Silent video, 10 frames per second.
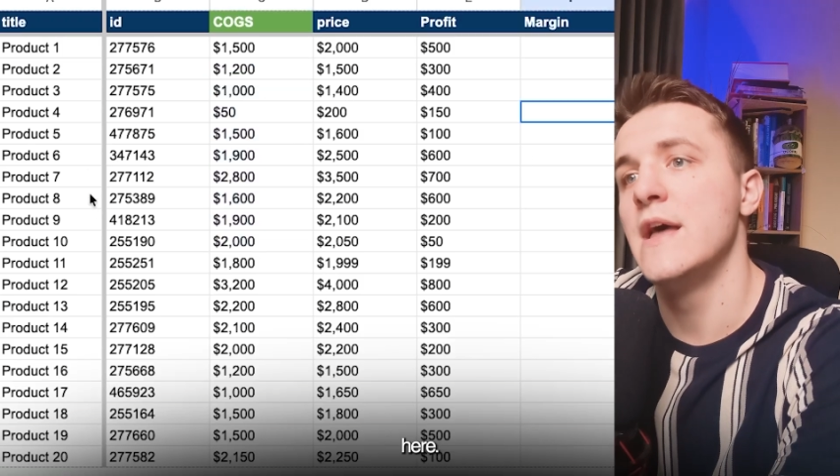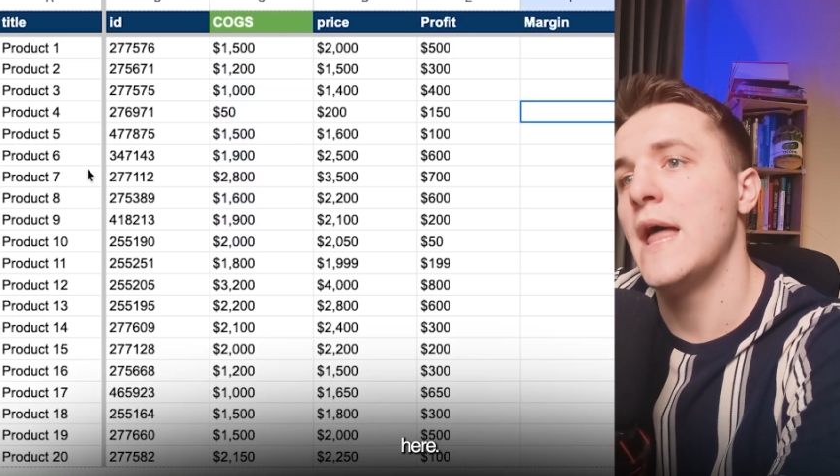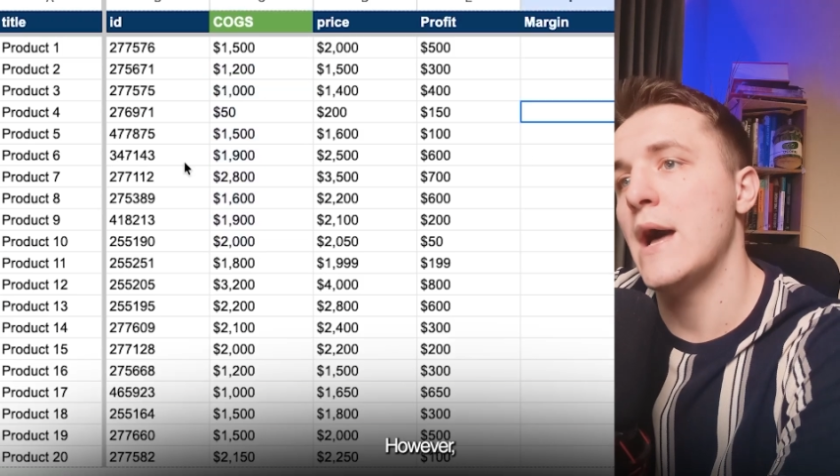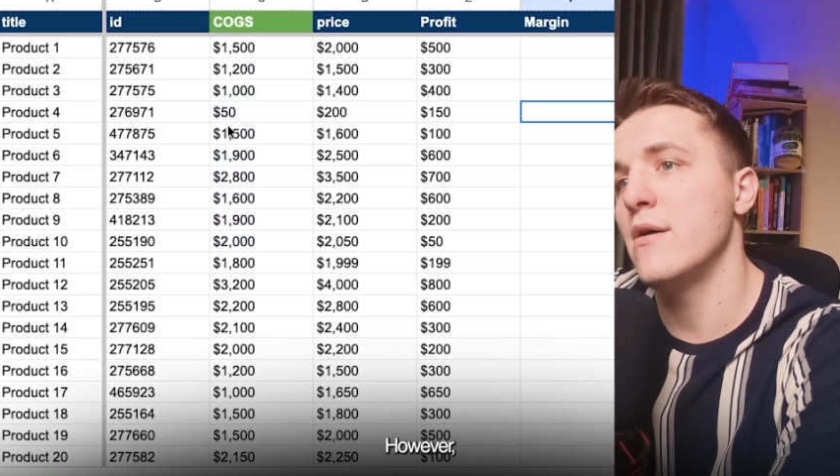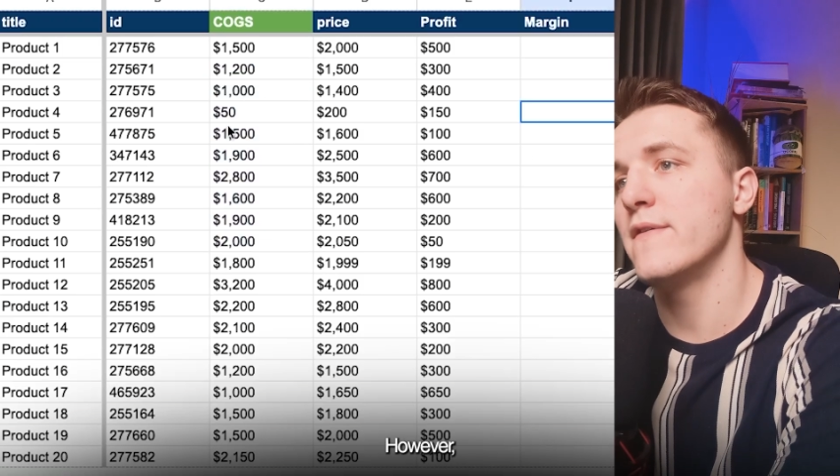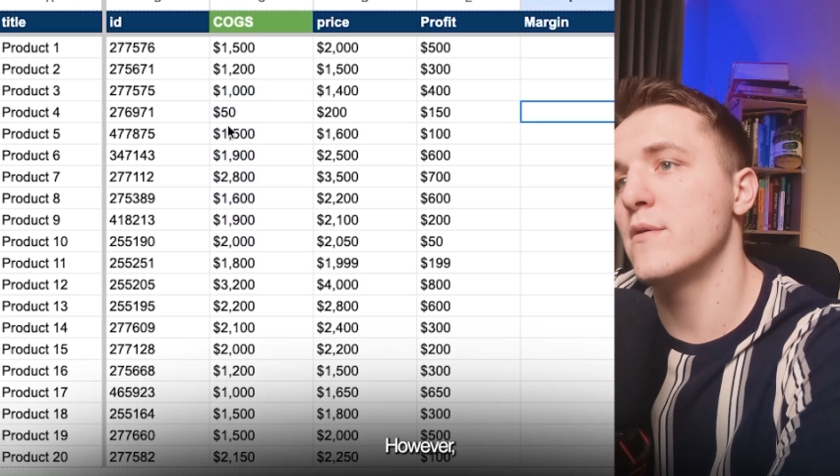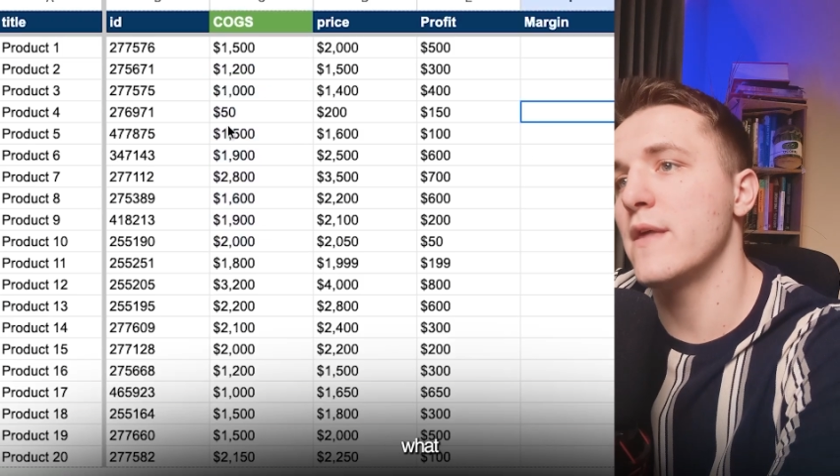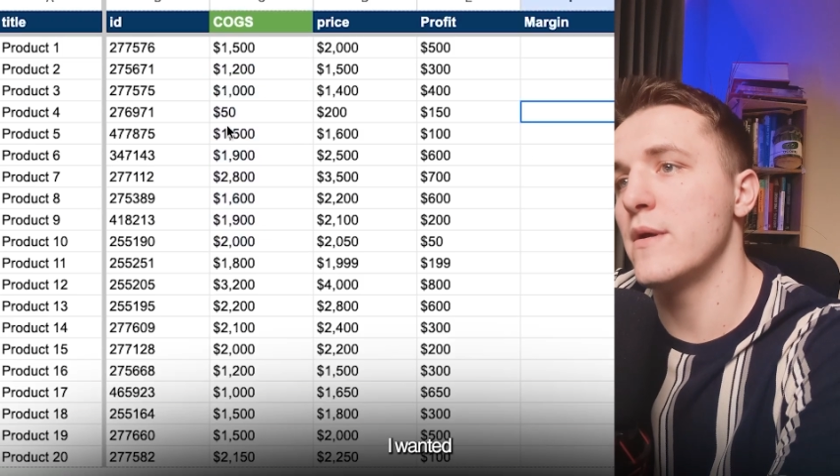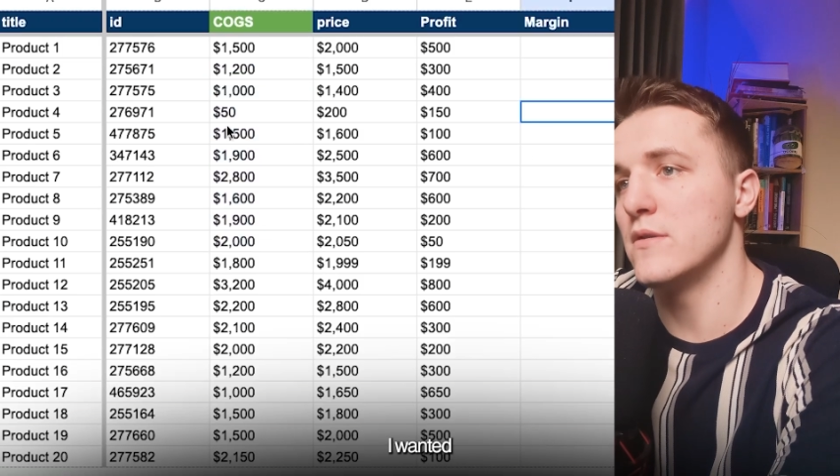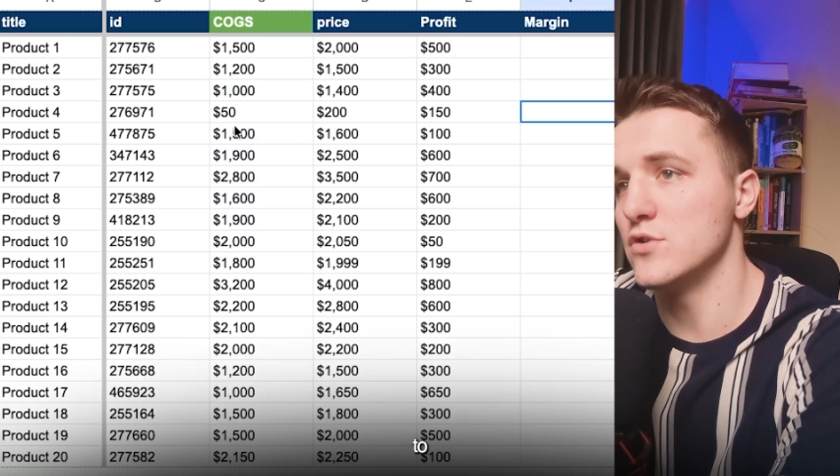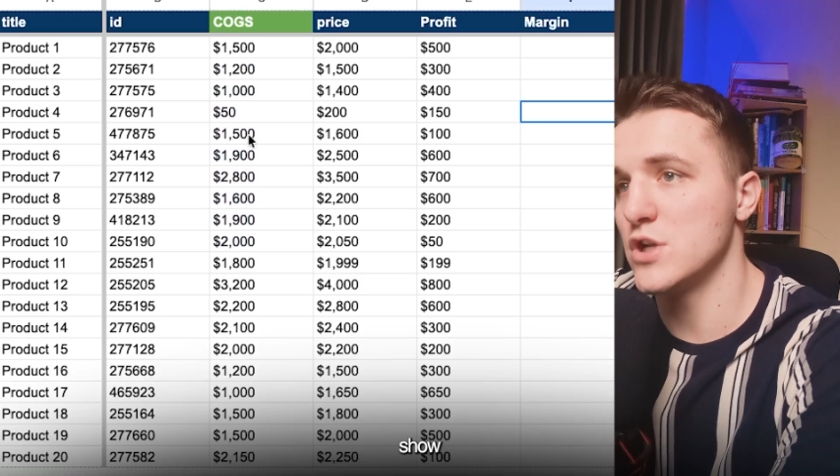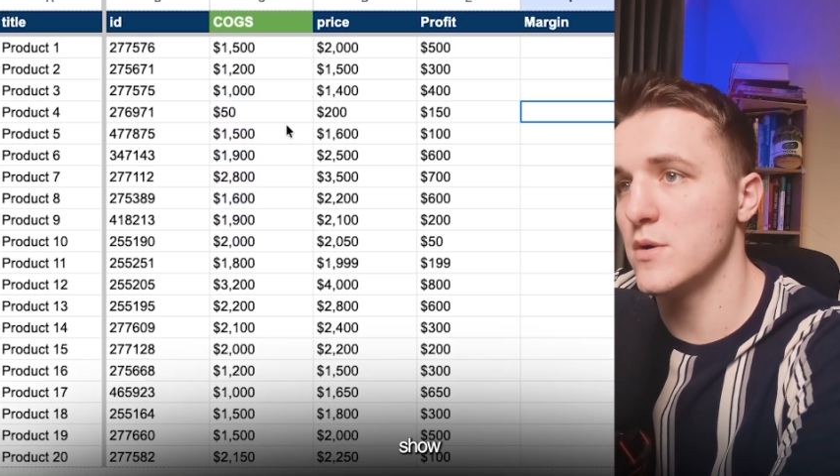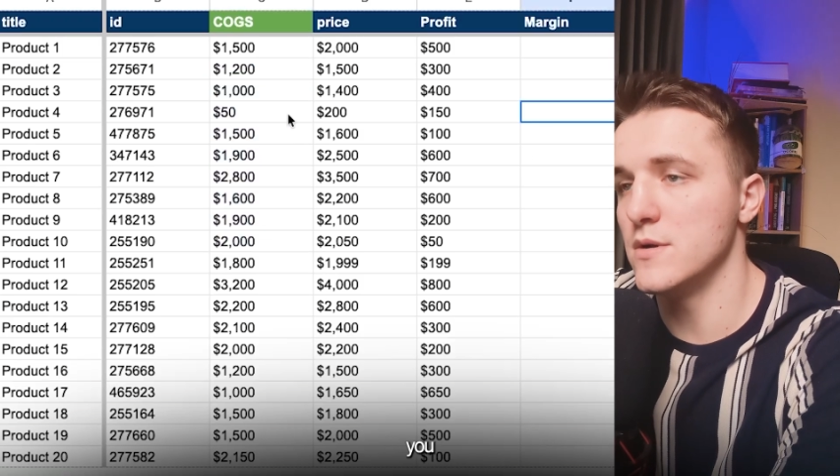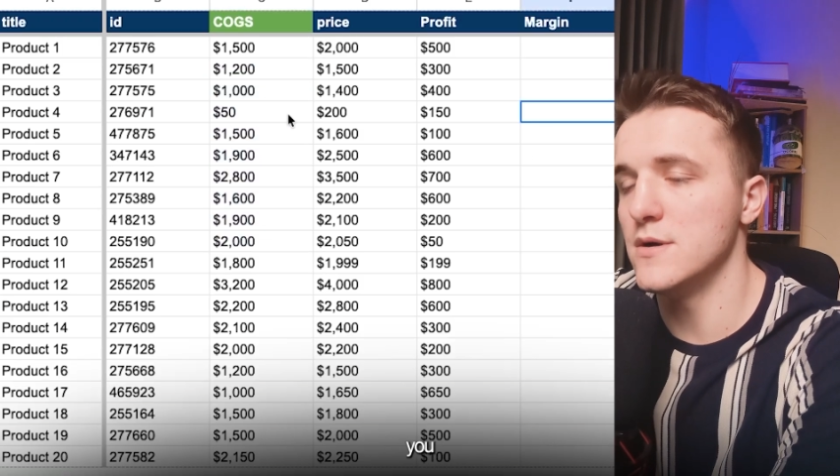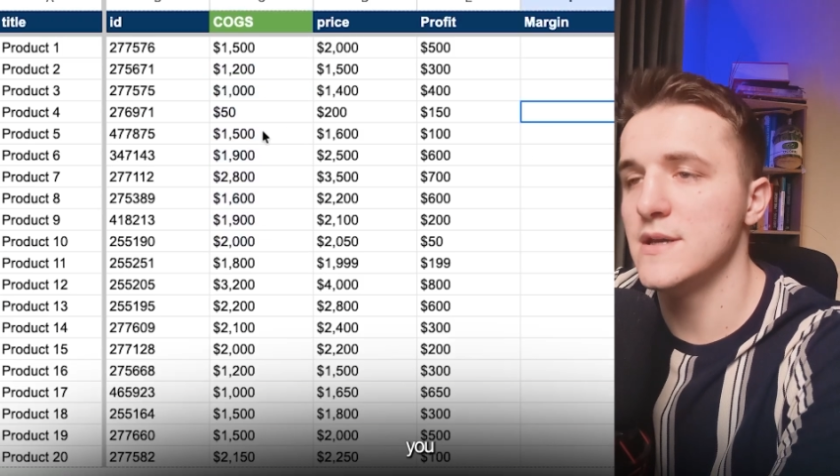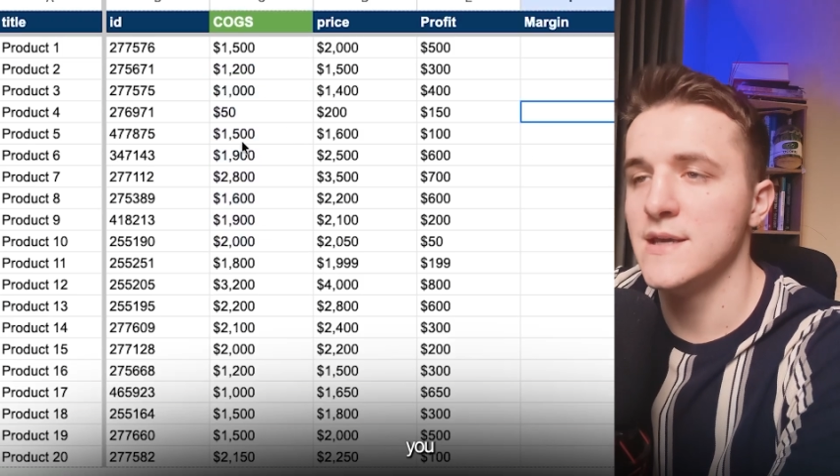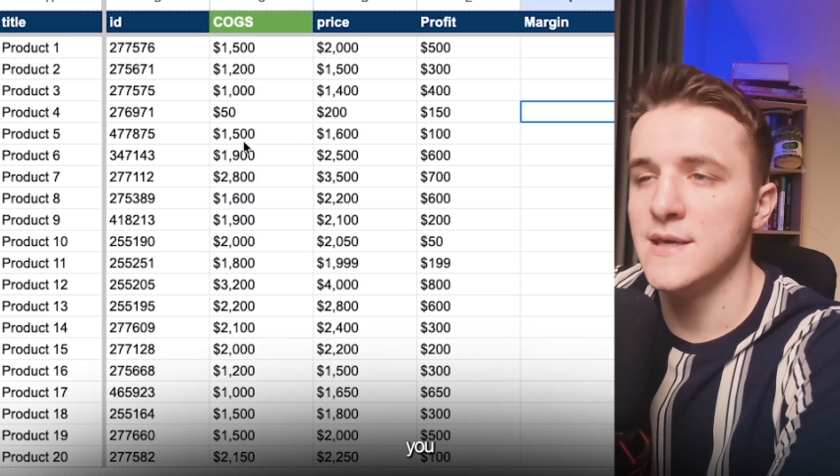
However, what I wanted to show you